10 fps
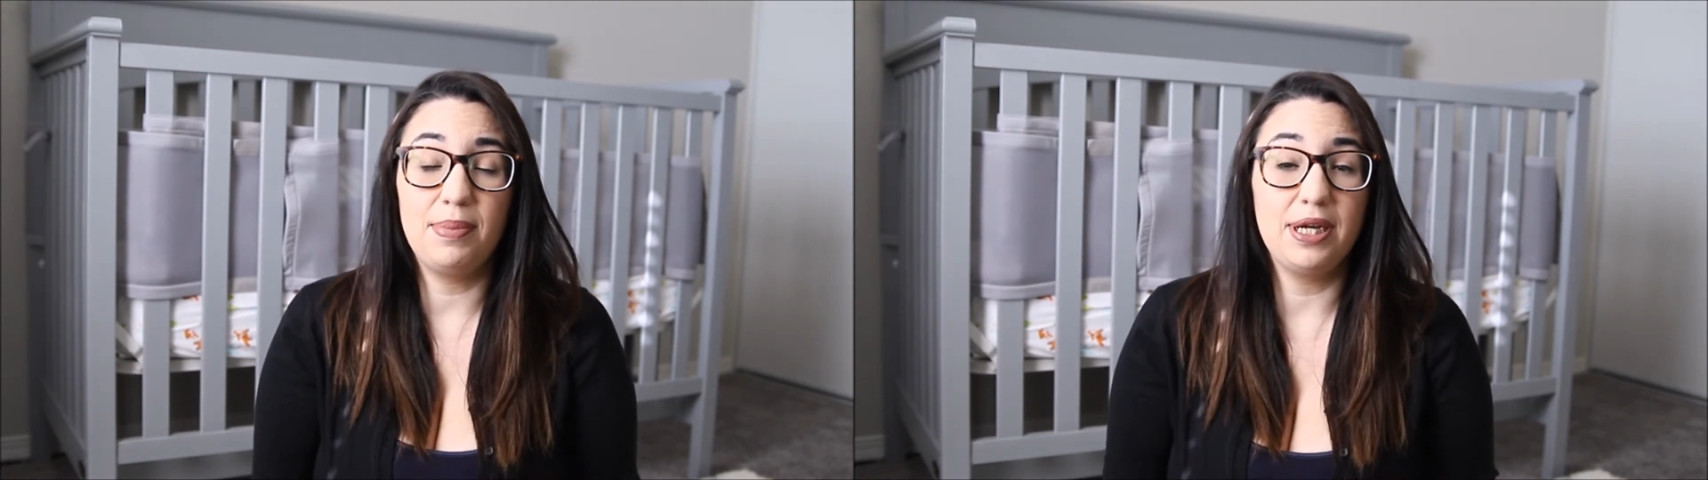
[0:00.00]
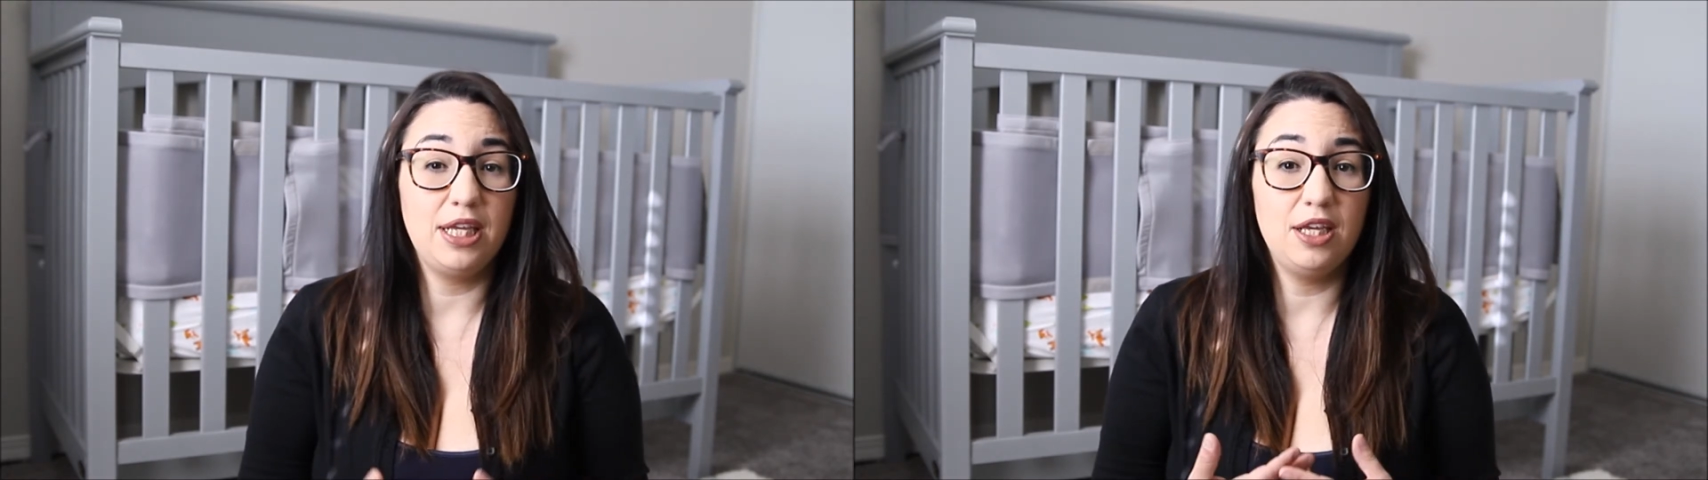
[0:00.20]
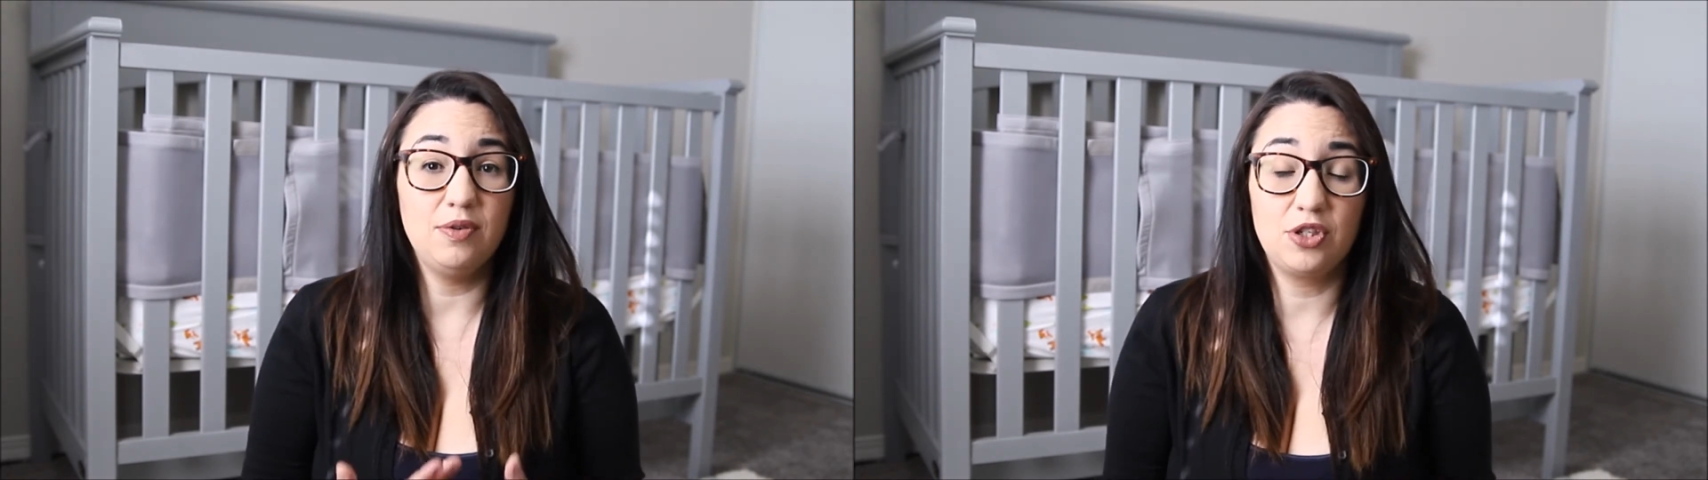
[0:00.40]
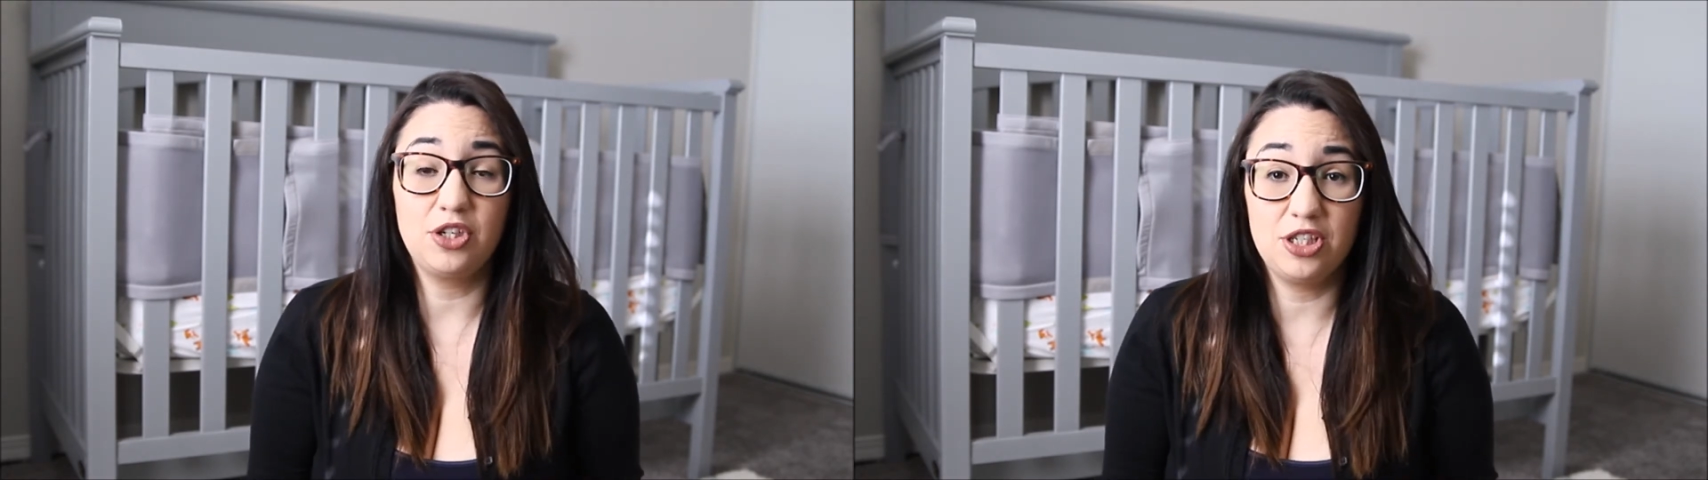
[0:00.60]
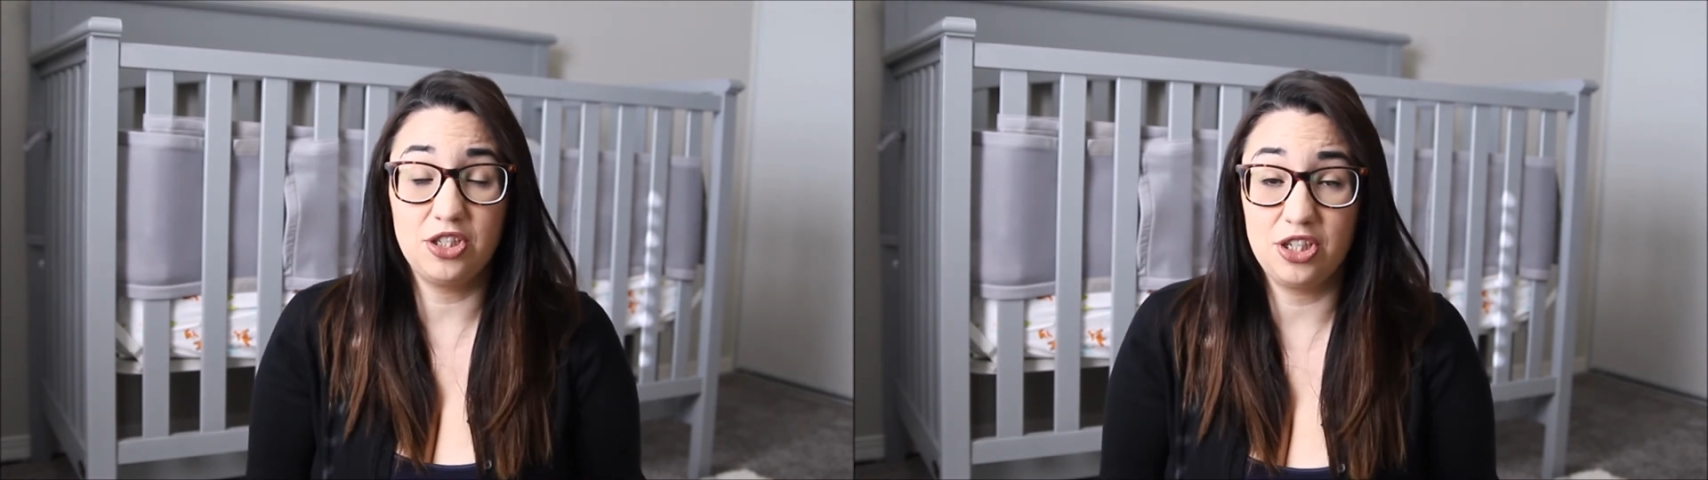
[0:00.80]
but he was
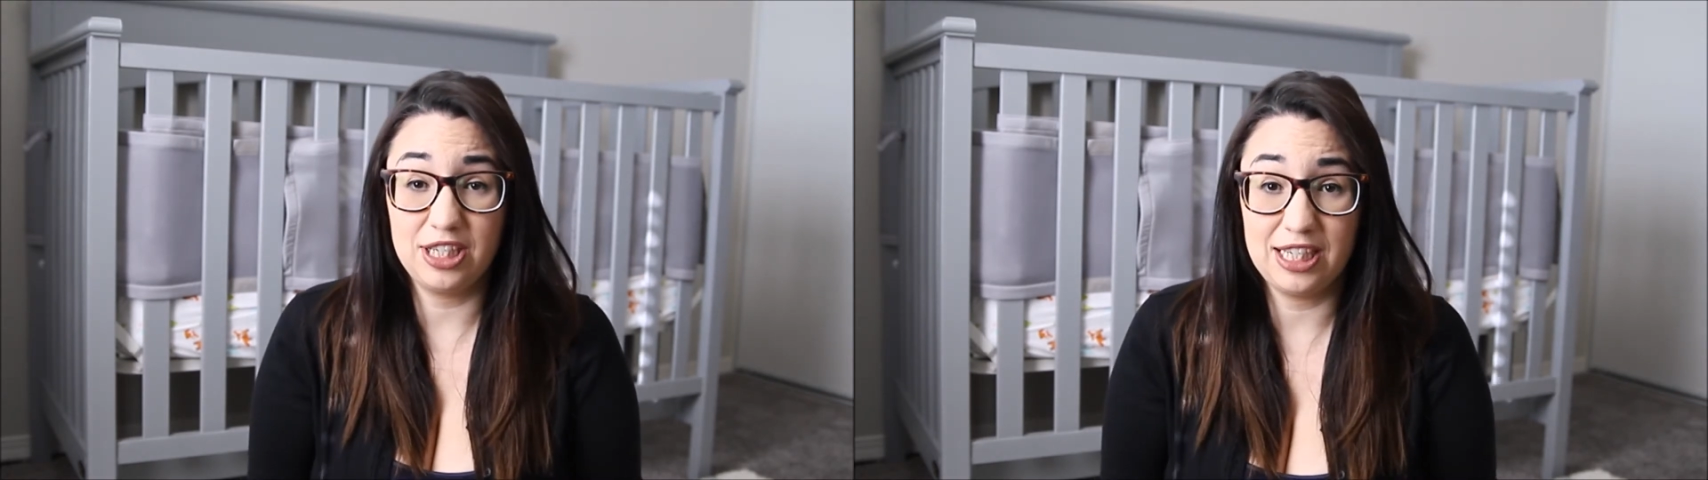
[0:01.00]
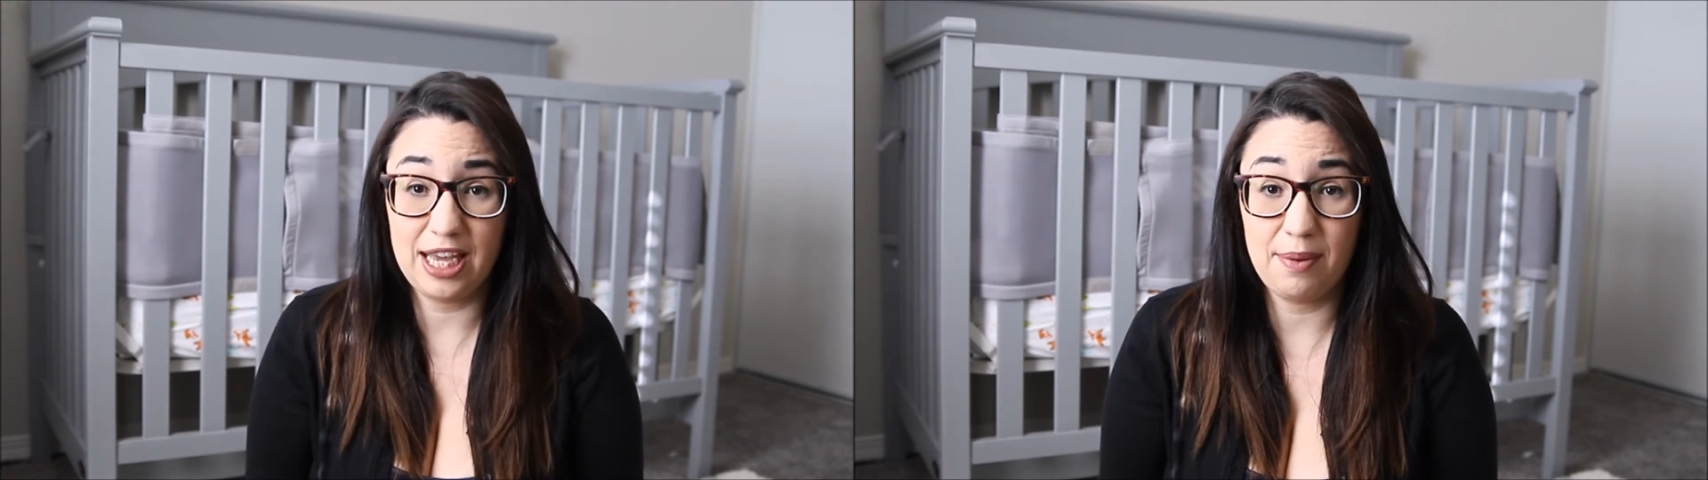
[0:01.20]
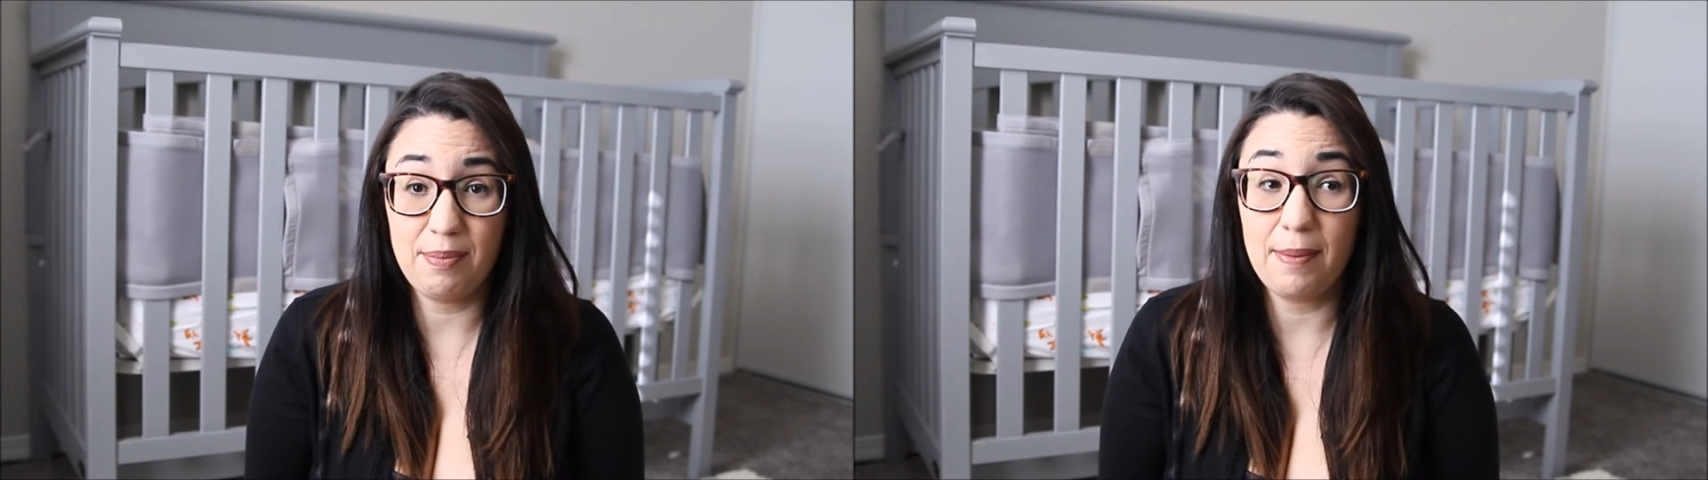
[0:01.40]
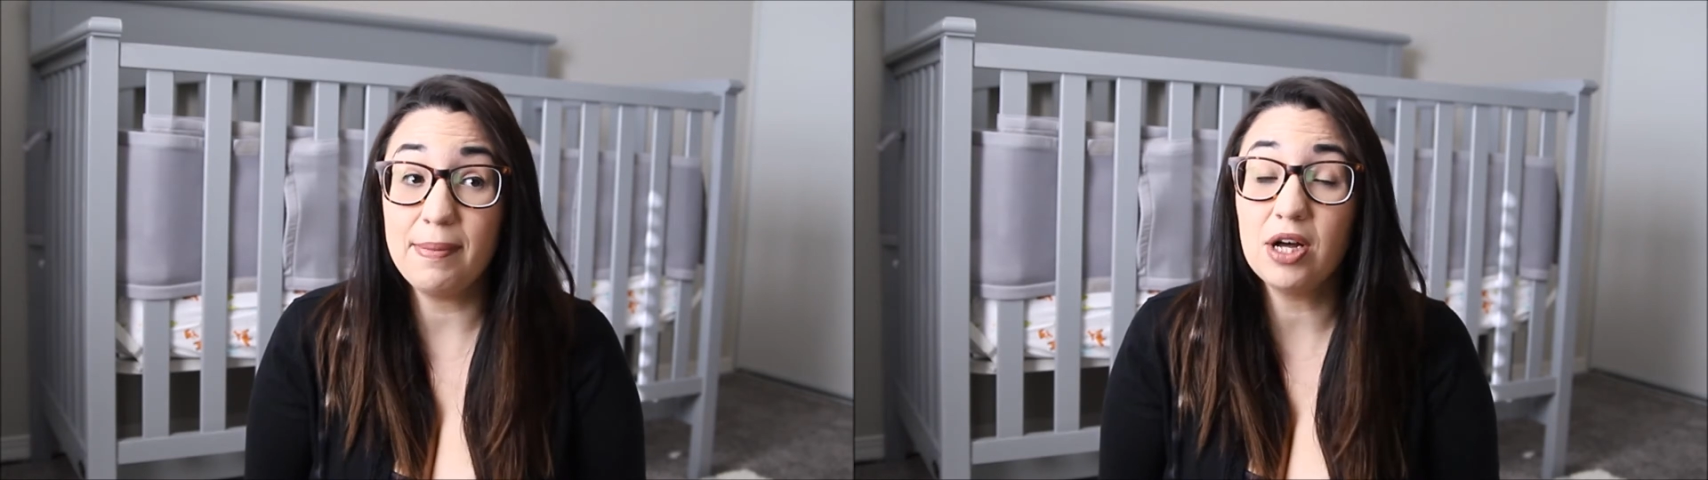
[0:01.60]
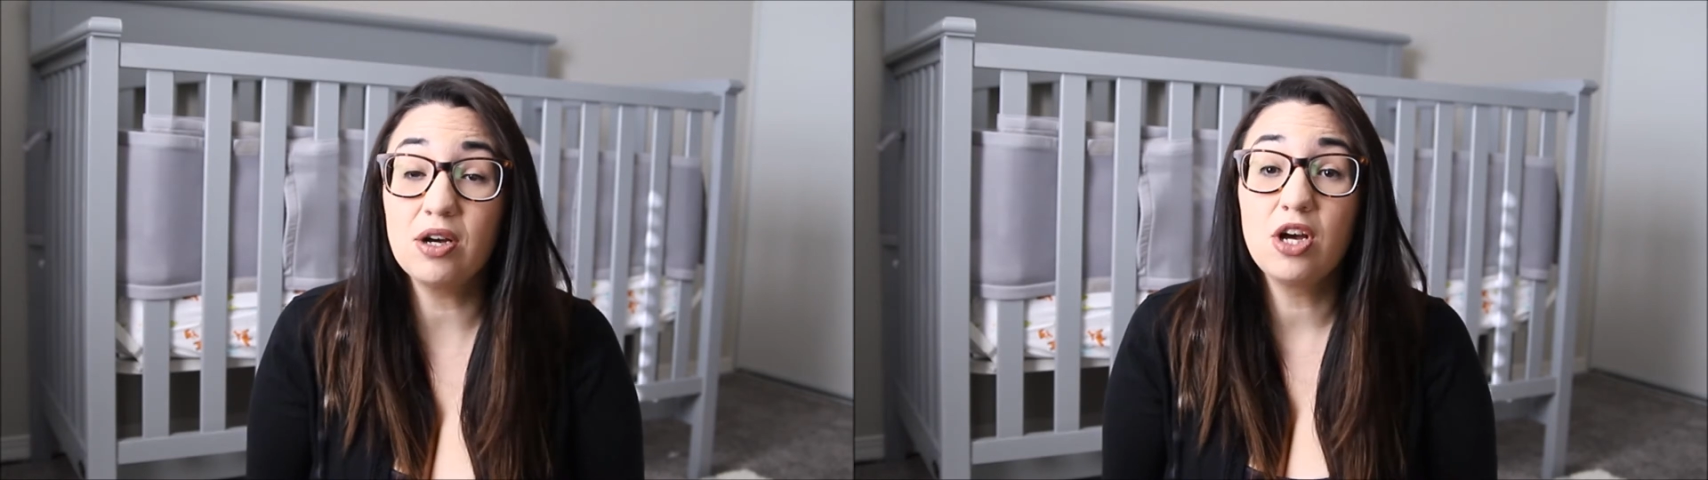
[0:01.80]
already starting to get my
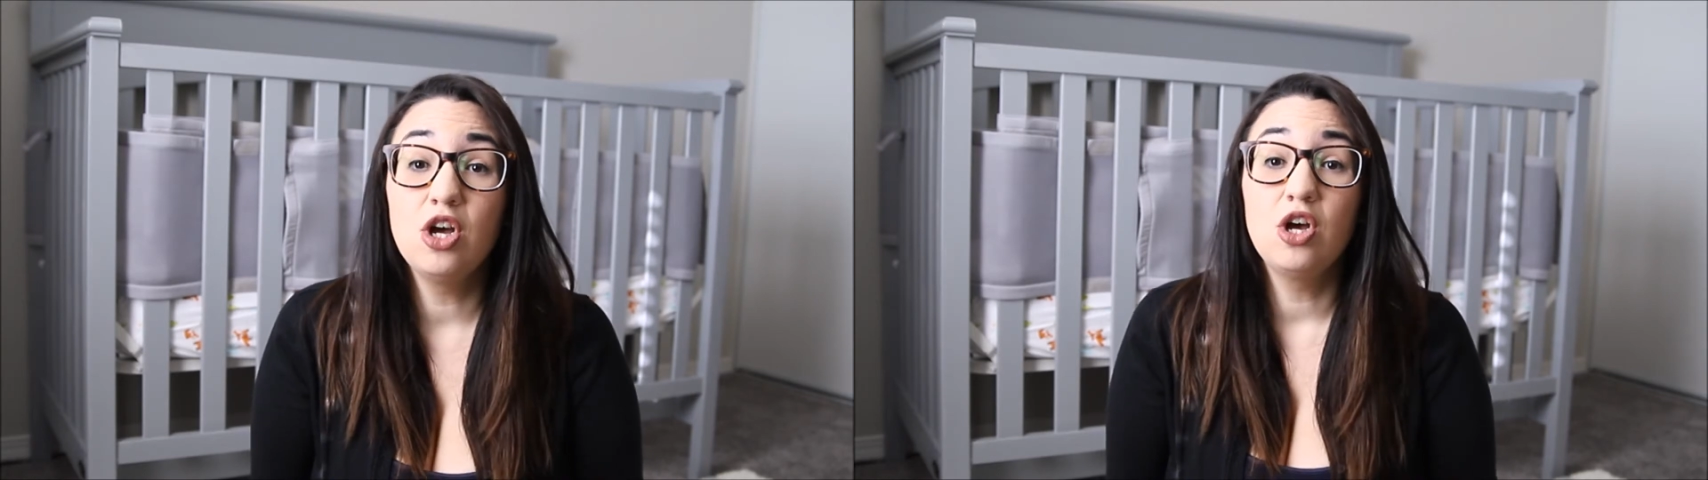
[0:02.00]
milk.